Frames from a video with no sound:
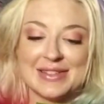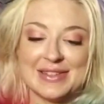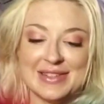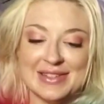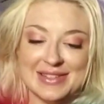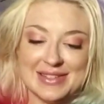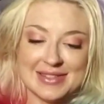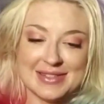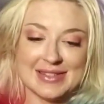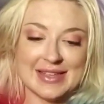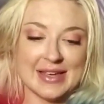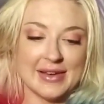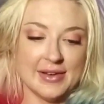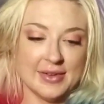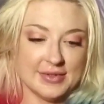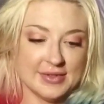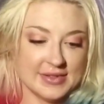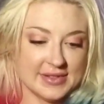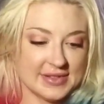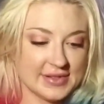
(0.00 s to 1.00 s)
This
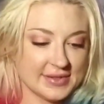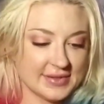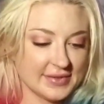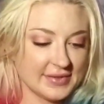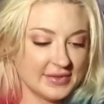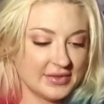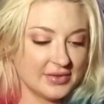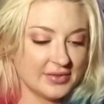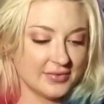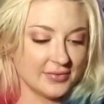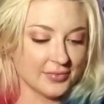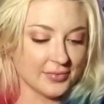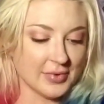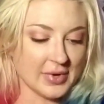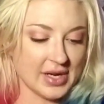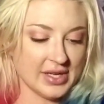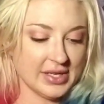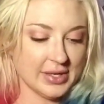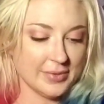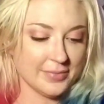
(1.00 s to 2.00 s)
sounds
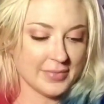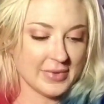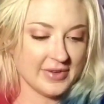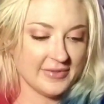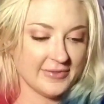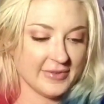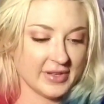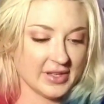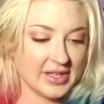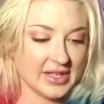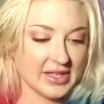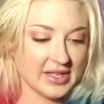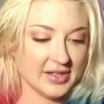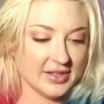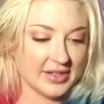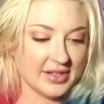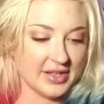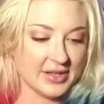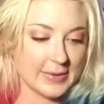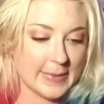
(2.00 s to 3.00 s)
right up my fucking
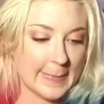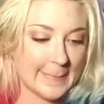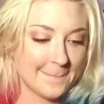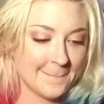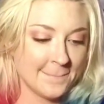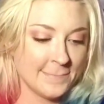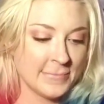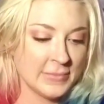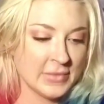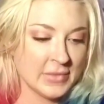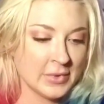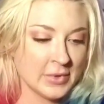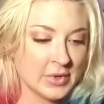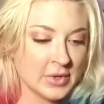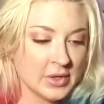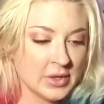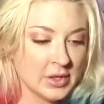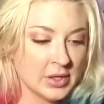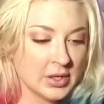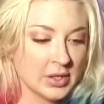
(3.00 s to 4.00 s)
alley.
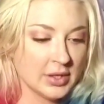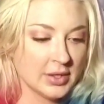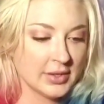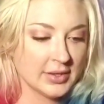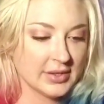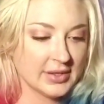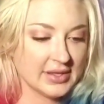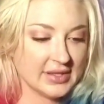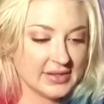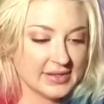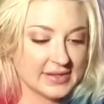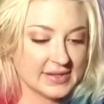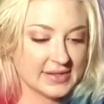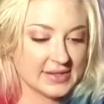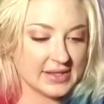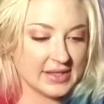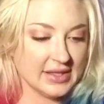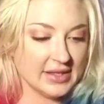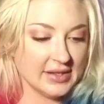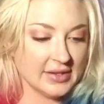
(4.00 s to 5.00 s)
Let's
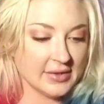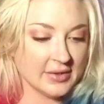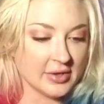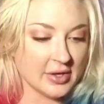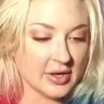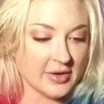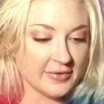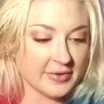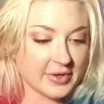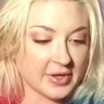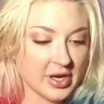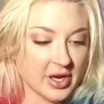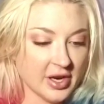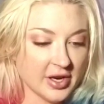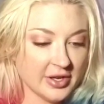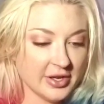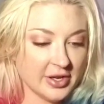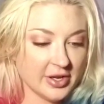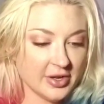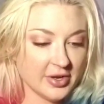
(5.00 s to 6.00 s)
see.
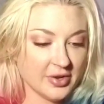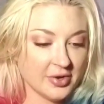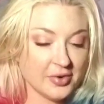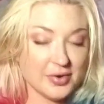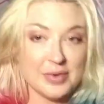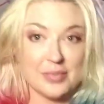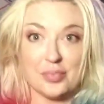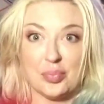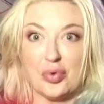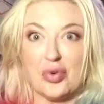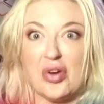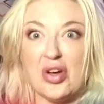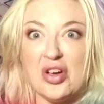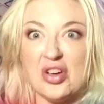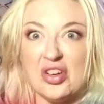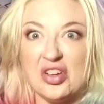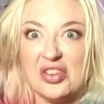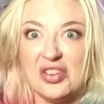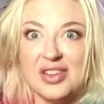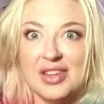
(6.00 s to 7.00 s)
Avocado and
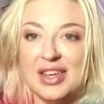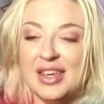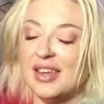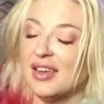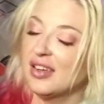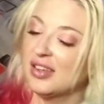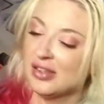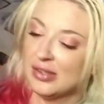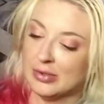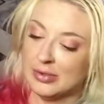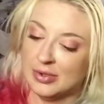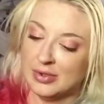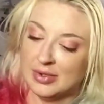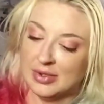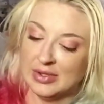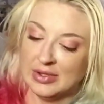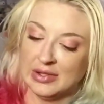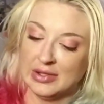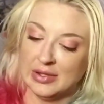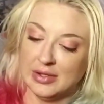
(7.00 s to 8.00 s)
broccoli.
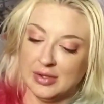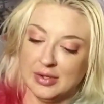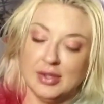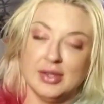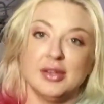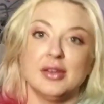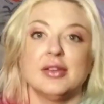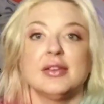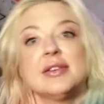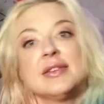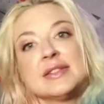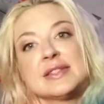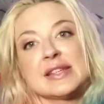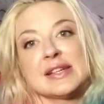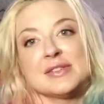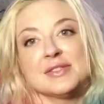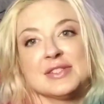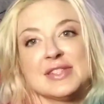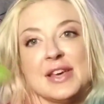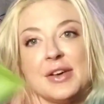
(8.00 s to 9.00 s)
Huh,
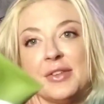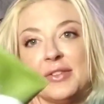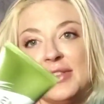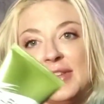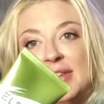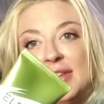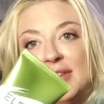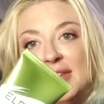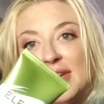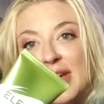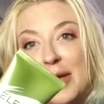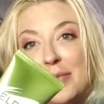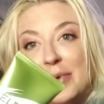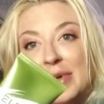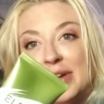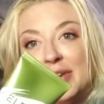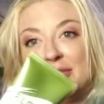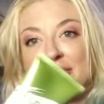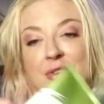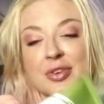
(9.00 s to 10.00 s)
sounds healthy. I bet
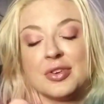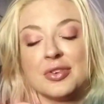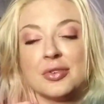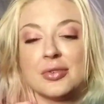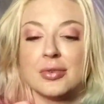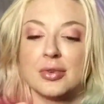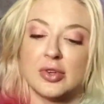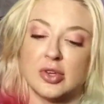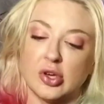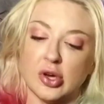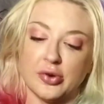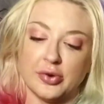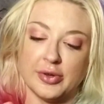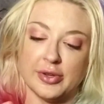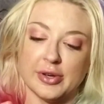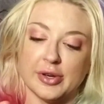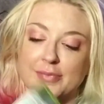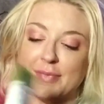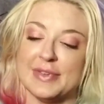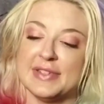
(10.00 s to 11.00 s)
it'll go
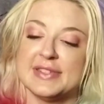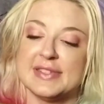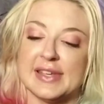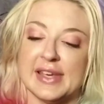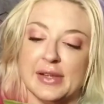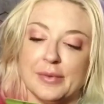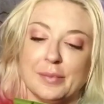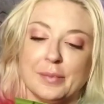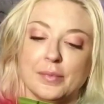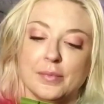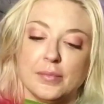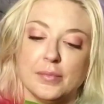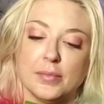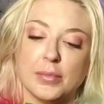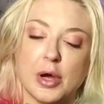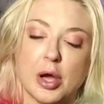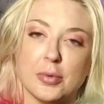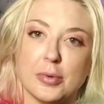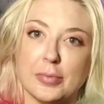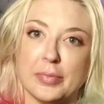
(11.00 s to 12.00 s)
good on my skin.
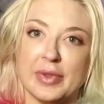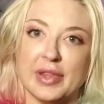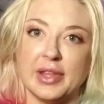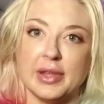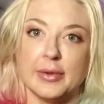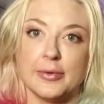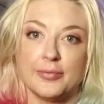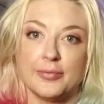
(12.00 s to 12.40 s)
Probably.